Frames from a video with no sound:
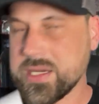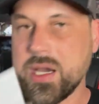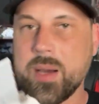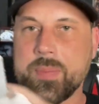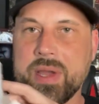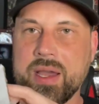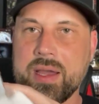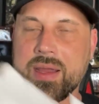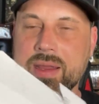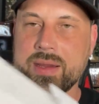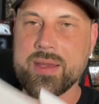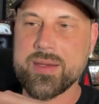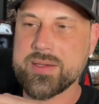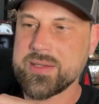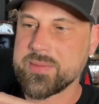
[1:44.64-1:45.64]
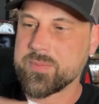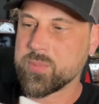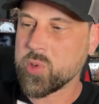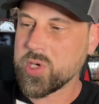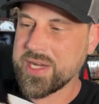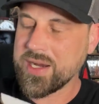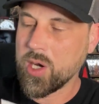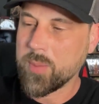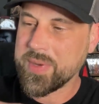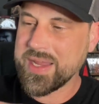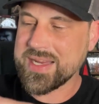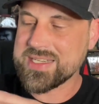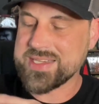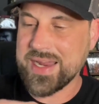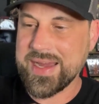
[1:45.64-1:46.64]
up. I did pre-open it
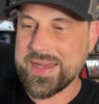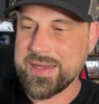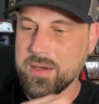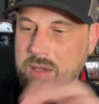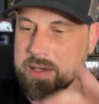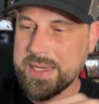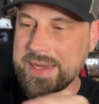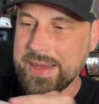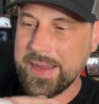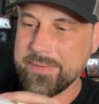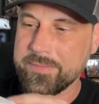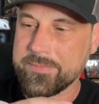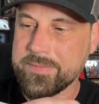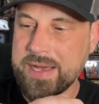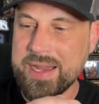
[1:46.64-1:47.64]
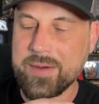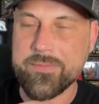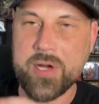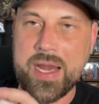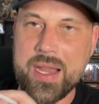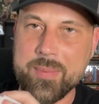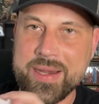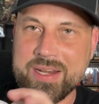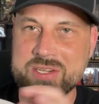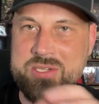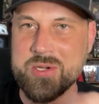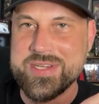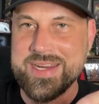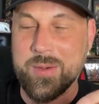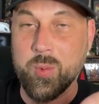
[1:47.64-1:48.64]
because, I kind of forgot about it.
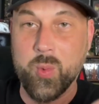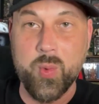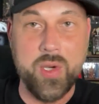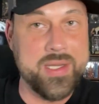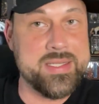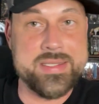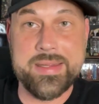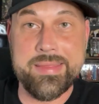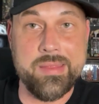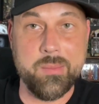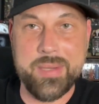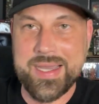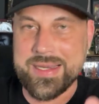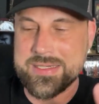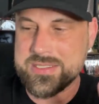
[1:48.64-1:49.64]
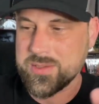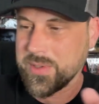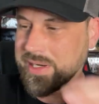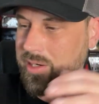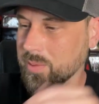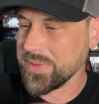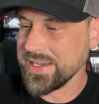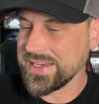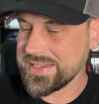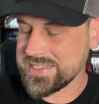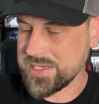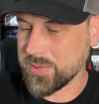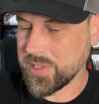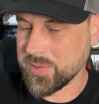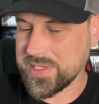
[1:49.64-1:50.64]
So I was like, what's in the box? So I opened it to
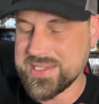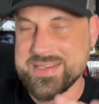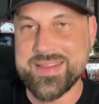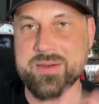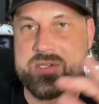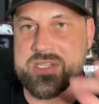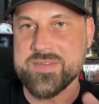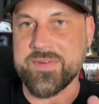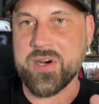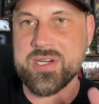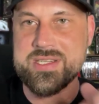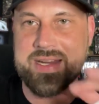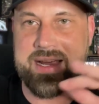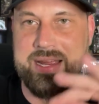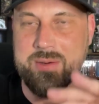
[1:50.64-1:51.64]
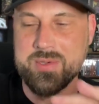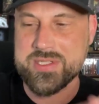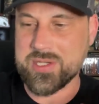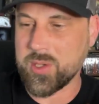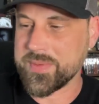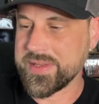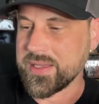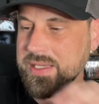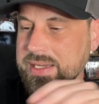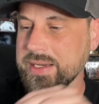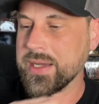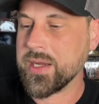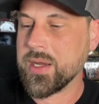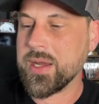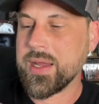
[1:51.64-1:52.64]
see what it was, and that was as far as I got, was open the
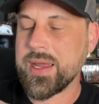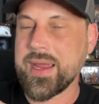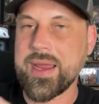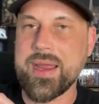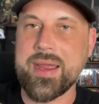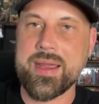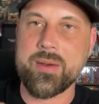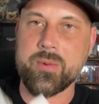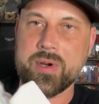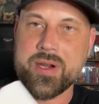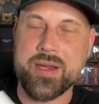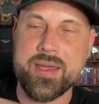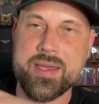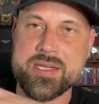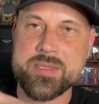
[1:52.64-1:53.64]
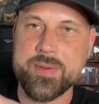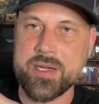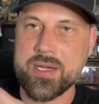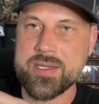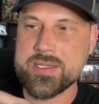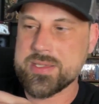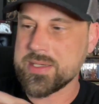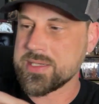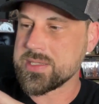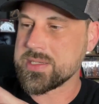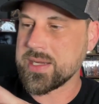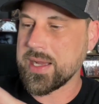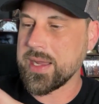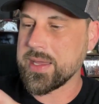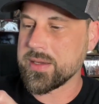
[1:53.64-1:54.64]
lid, and we're going to experience this
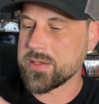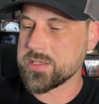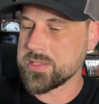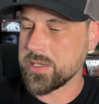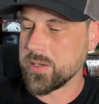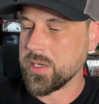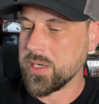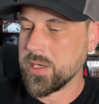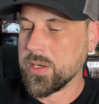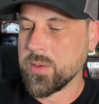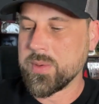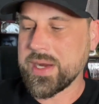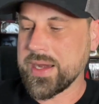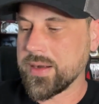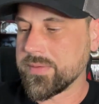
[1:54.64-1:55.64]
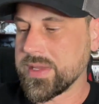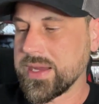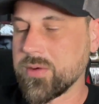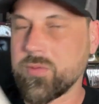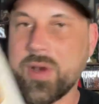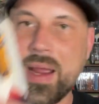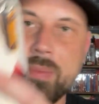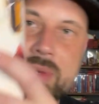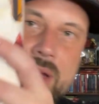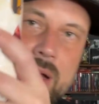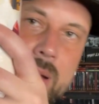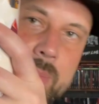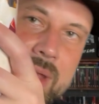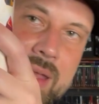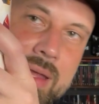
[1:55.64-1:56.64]
together. So we got everything wrapped
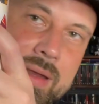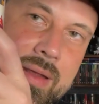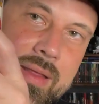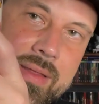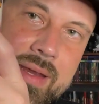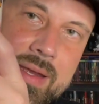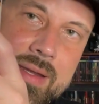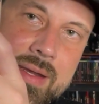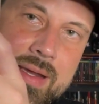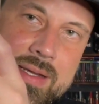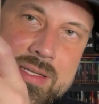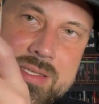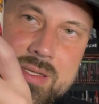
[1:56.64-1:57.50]
up in the nice